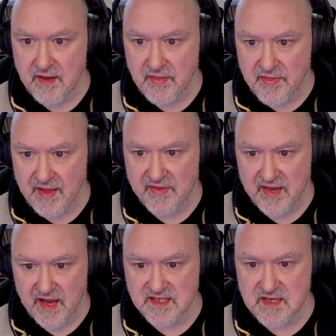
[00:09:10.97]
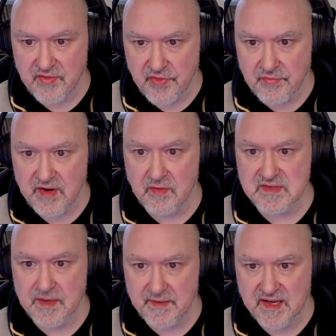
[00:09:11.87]
that the 8, the 3
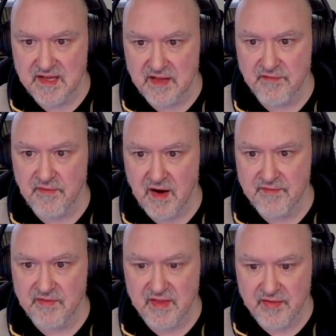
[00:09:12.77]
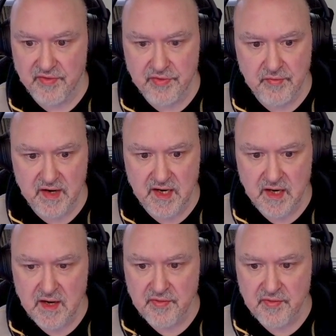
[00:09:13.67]
looks up making that the 5 and that the 3,